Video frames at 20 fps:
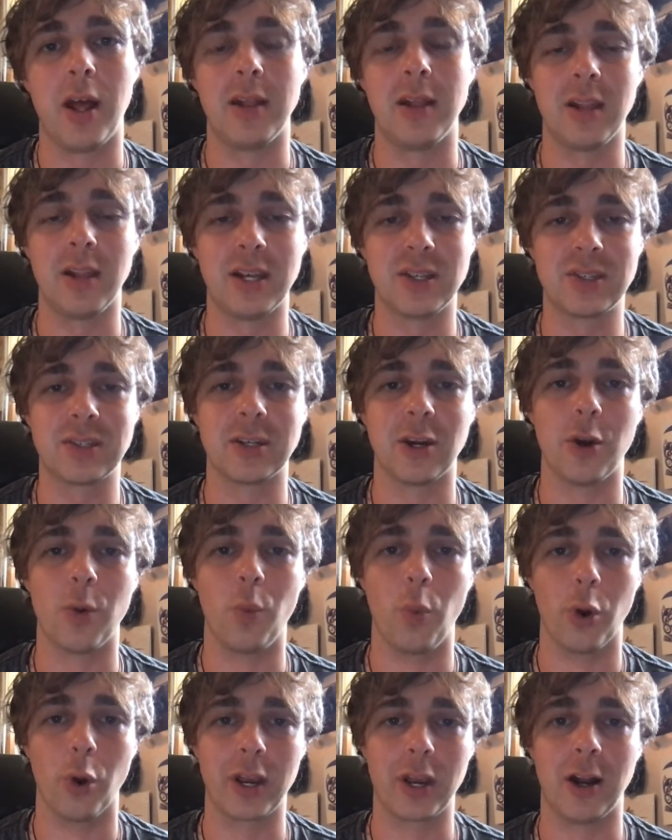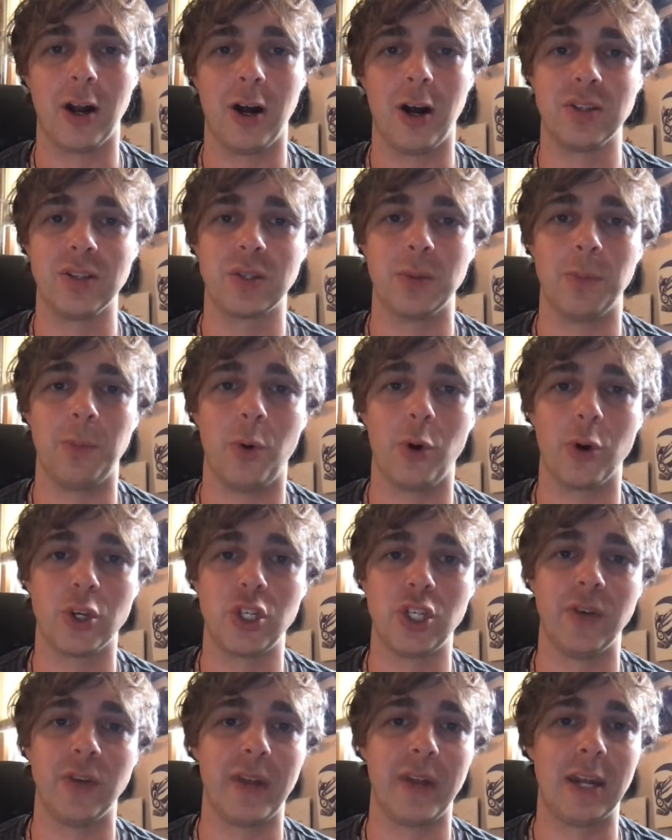and let's start working on some more
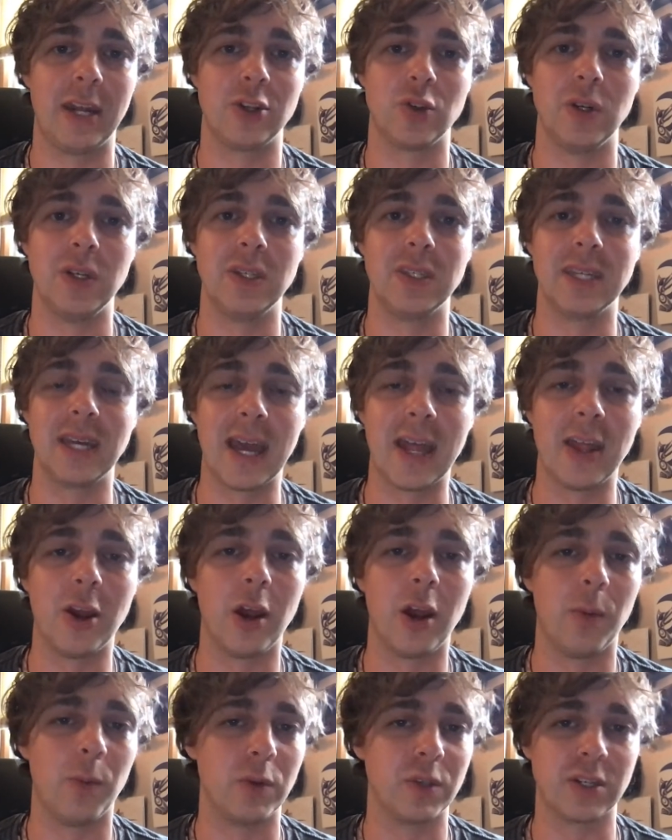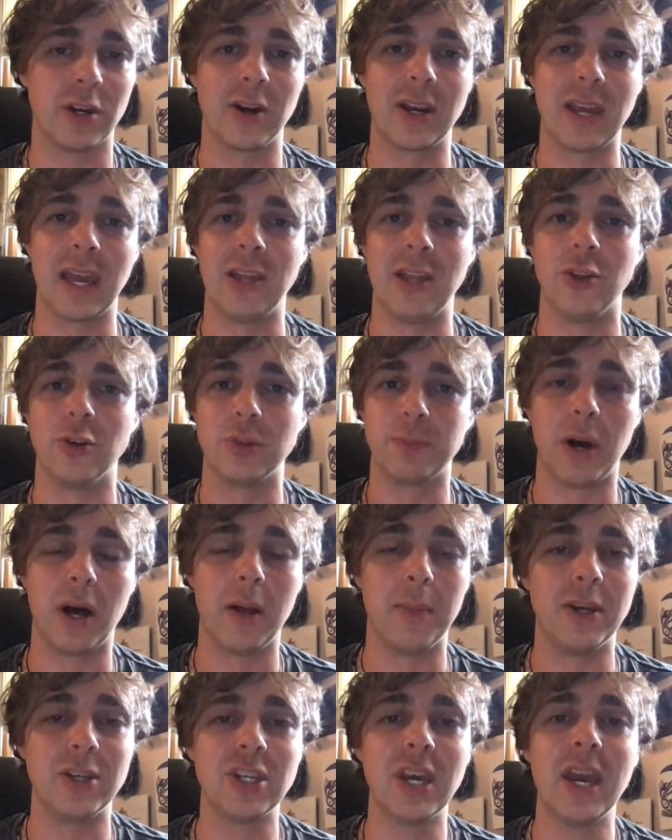shift entries together, and we'll start getting those
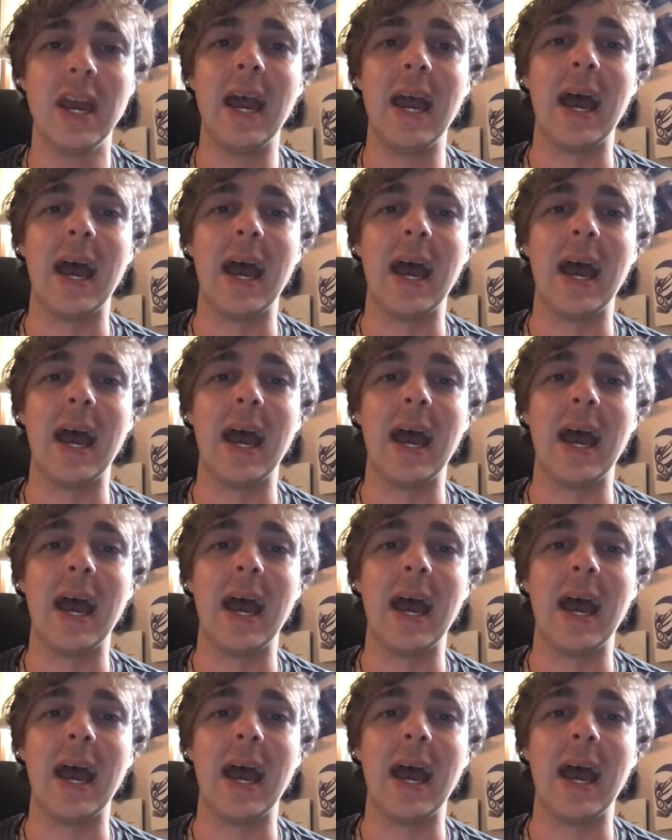published.